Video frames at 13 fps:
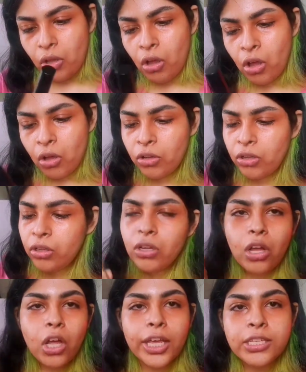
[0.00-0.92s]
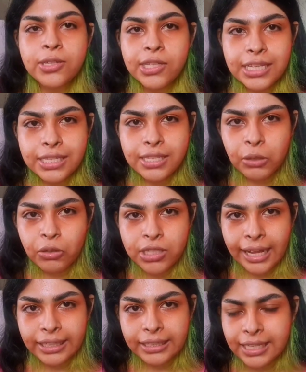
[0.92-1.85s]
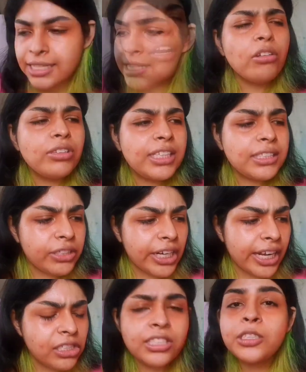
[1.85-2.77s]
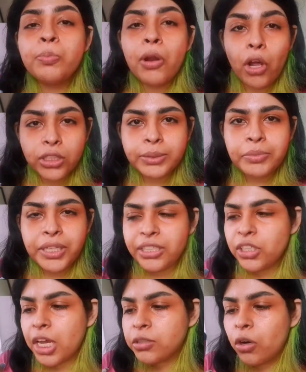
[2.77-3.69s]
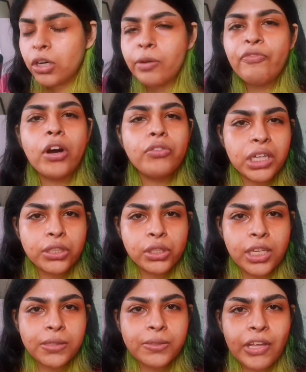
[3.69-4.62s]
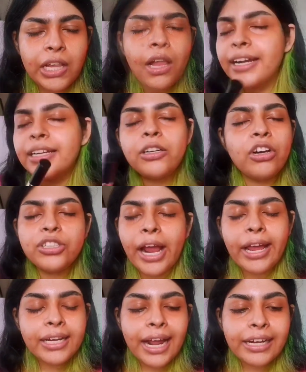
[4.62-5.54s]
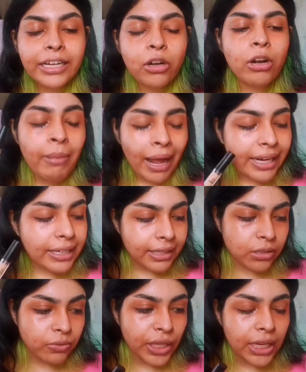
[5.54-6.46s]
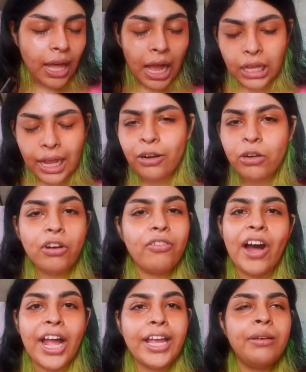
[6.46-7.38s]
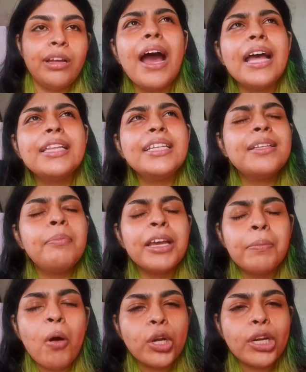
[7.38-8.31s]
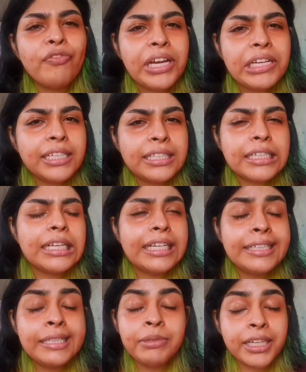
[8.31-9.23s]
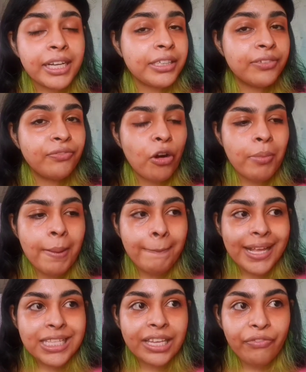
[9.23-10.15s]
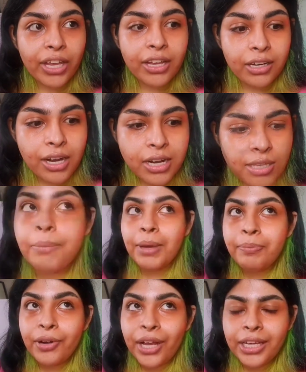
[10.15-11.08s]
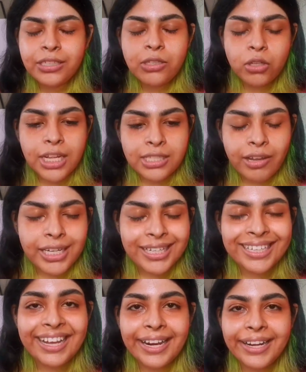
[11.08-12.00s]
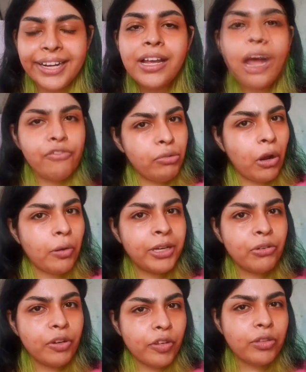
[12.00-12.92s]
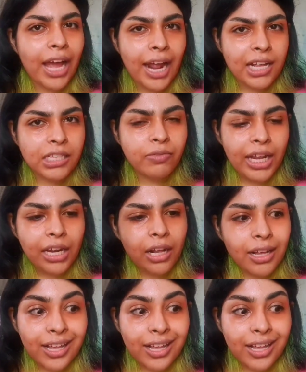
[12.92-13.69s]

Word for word: oh okay so this looks like this now this range this blossom range has got a foundation as well i did not try it and did not buy it as well i don't know why i think the big bottle felt a little intimidating for my messy finger ah. i may break it so that's why i didn't get it if you want me to review that as well